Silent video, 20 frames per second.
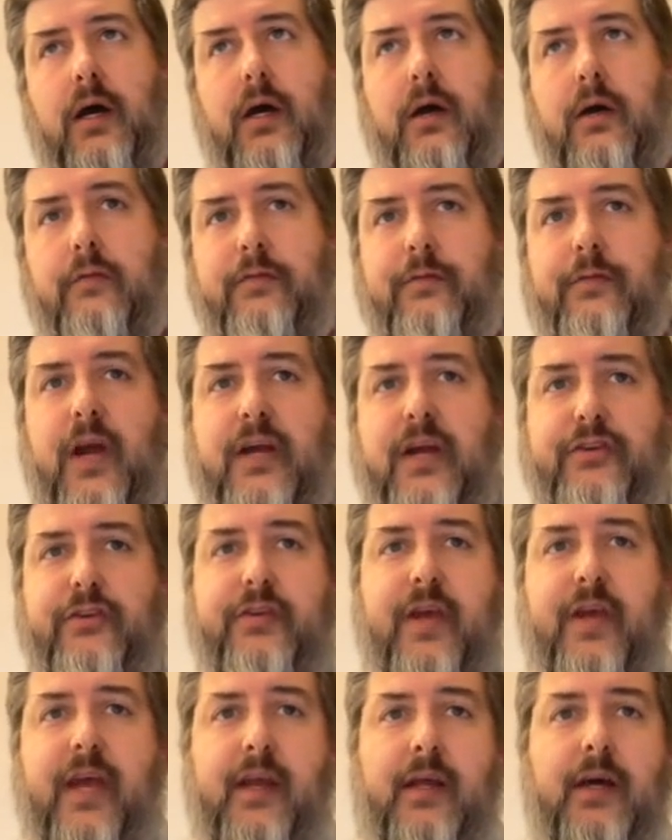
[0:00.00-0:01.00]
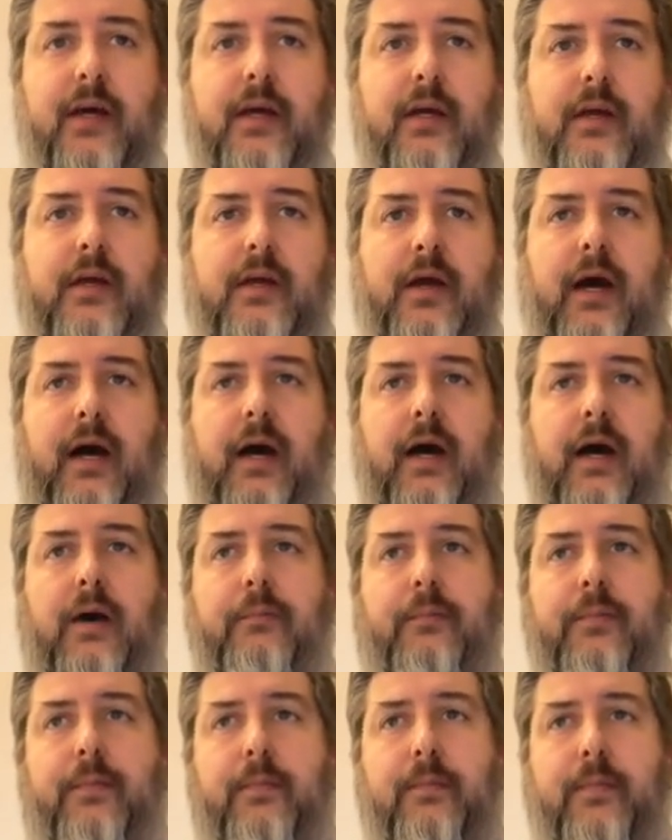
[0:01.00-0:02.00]
fresh data,
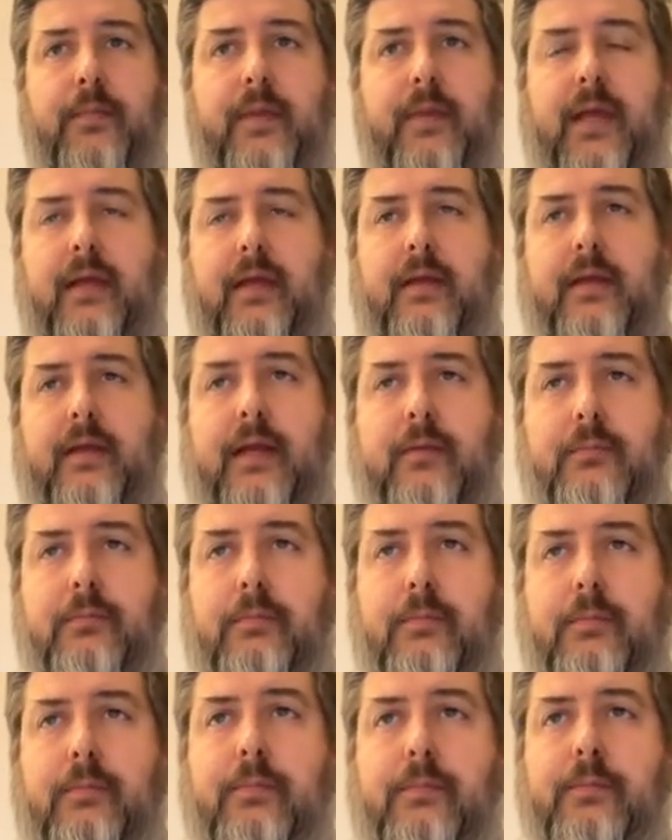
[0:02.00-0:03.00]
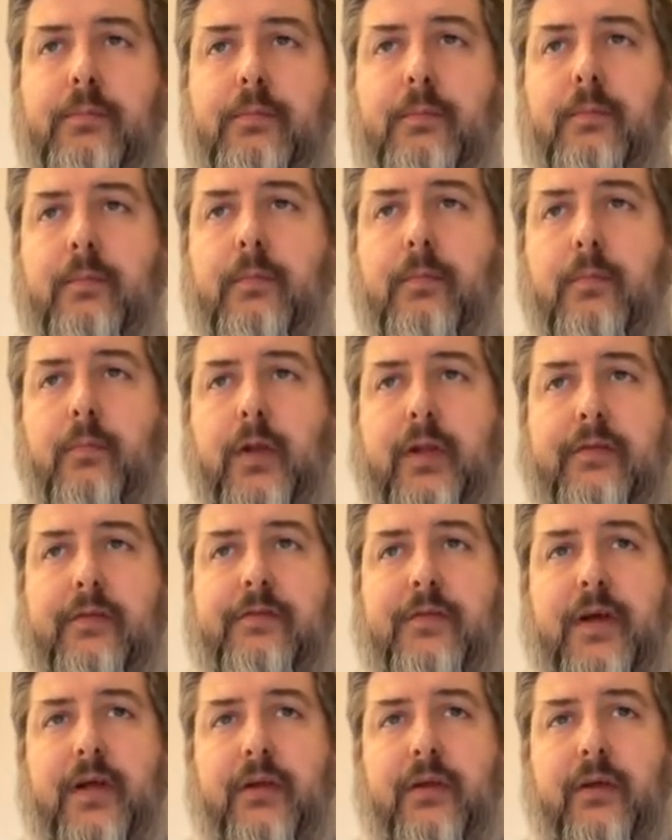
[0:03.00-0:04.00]
they really
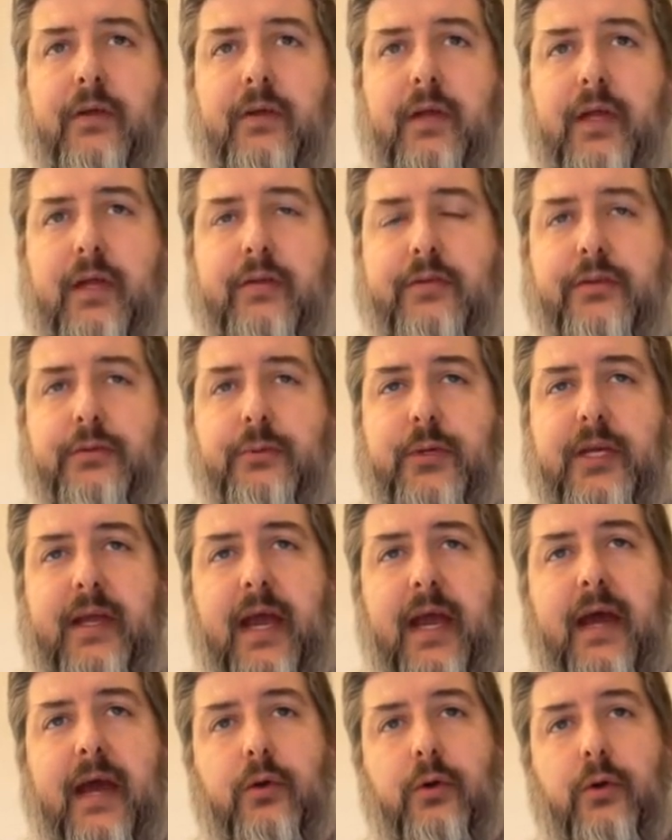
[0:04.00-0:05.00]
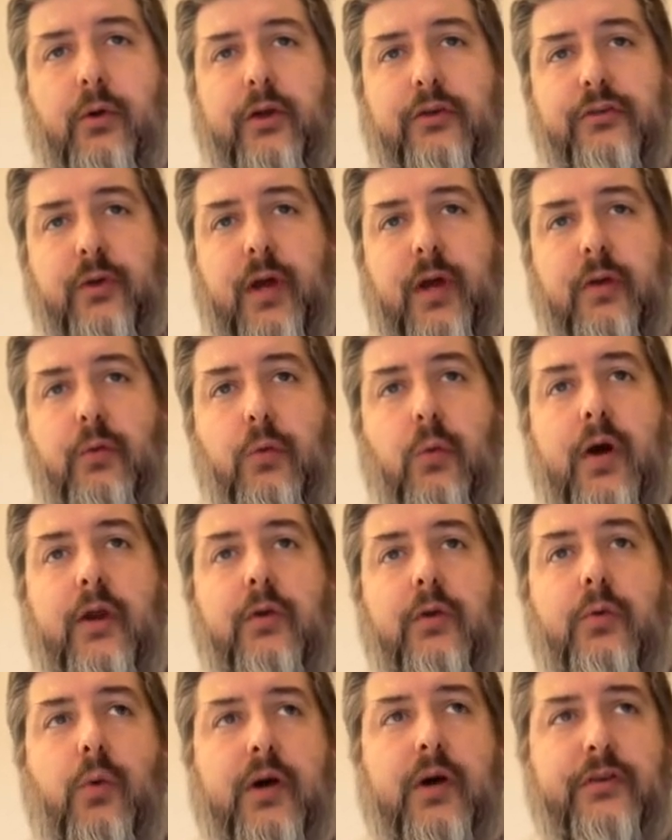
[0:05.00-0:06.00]
fell into three categories, right?
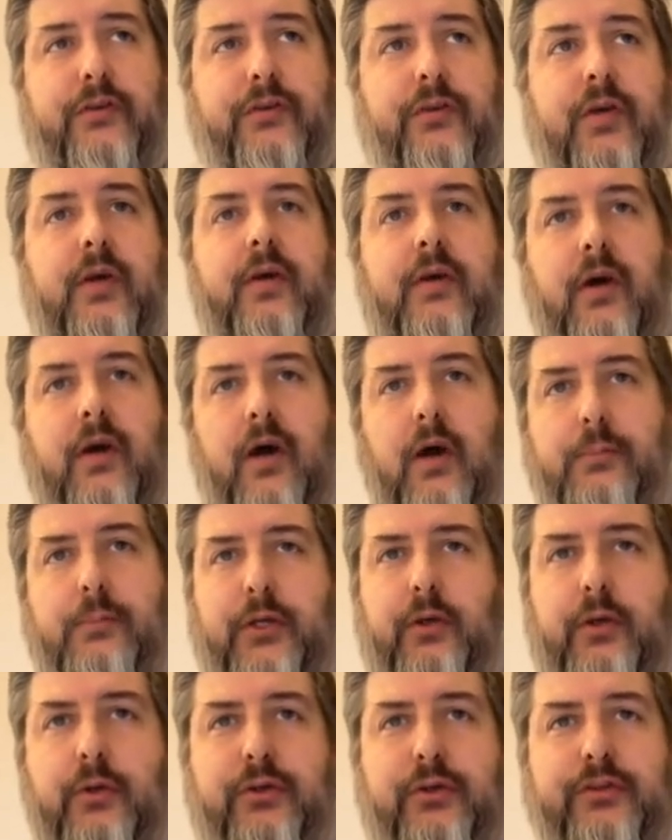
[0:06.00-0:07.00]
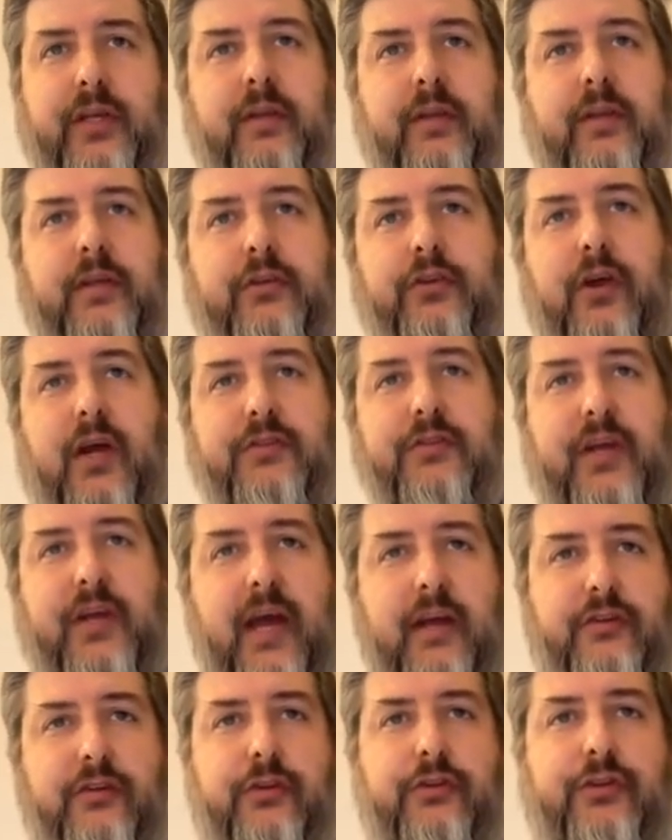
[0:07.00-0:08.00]
One was abusing the
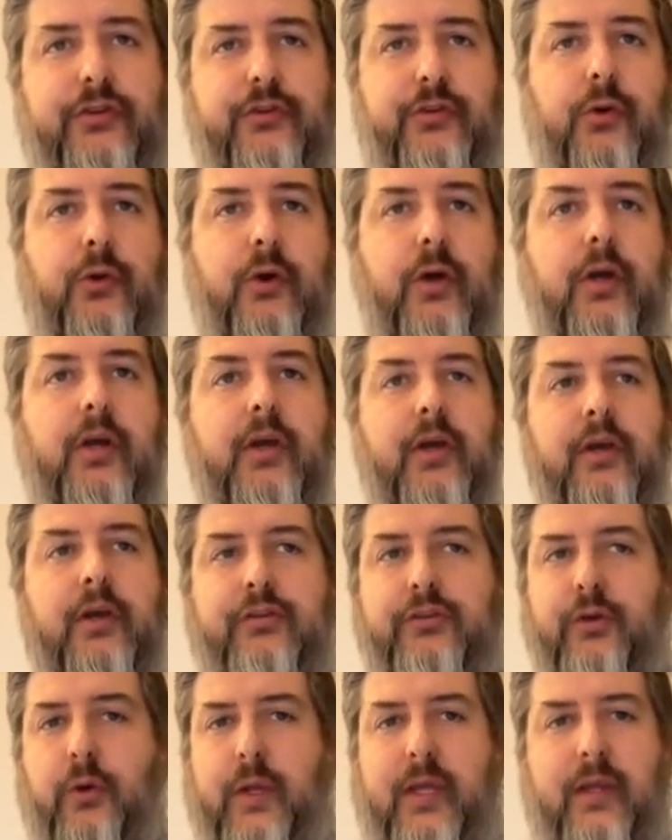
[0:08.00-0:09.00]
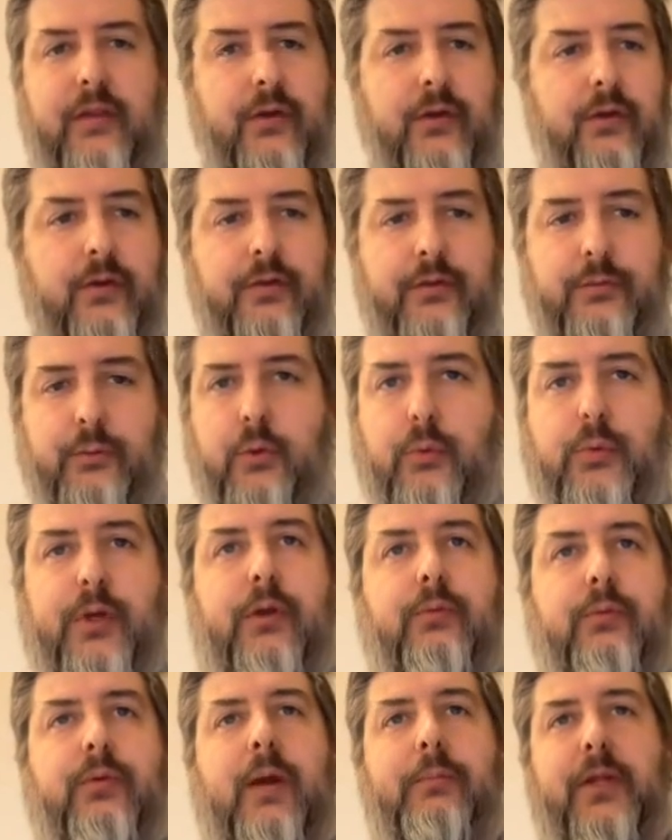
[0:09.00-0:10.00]
transaction store, so either through
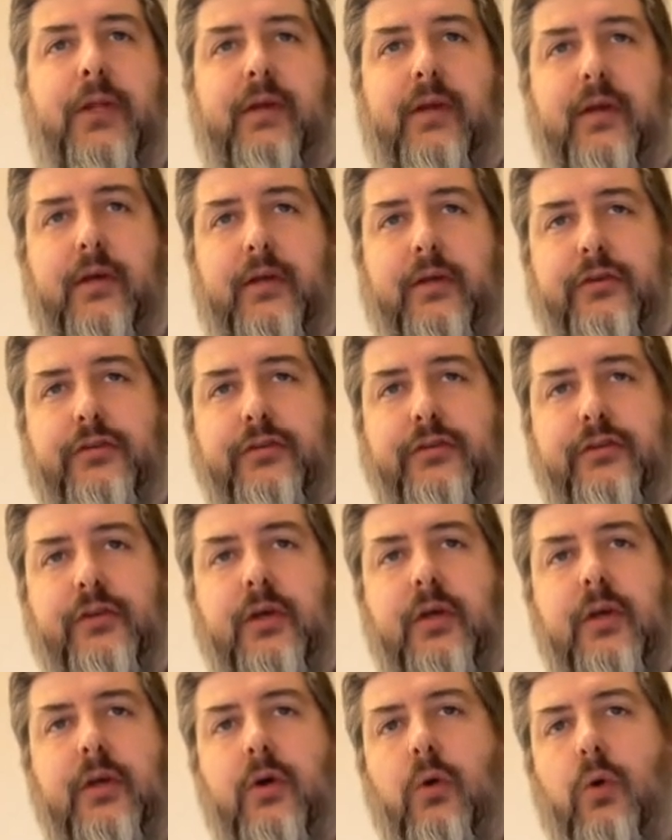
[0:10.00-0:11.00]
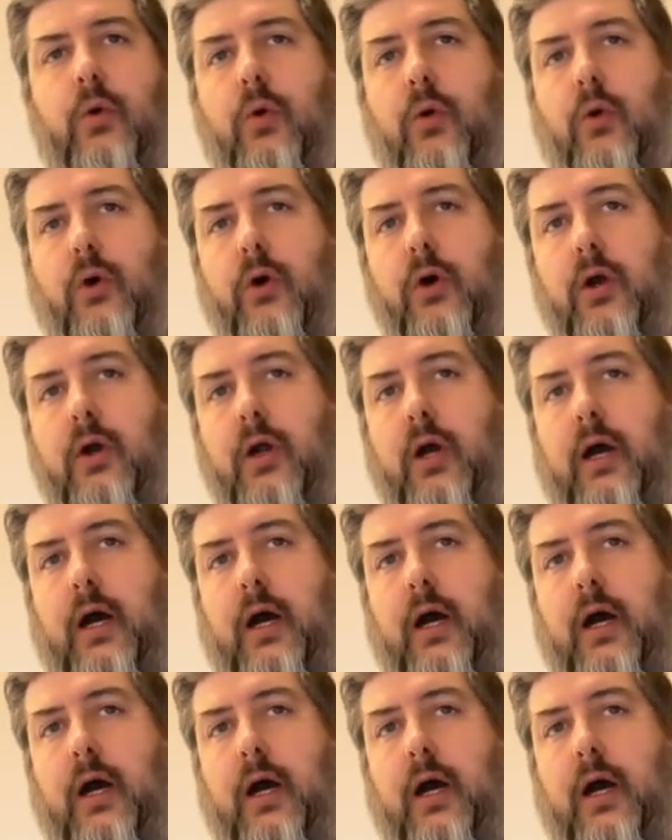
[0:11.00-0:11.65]
read replicas or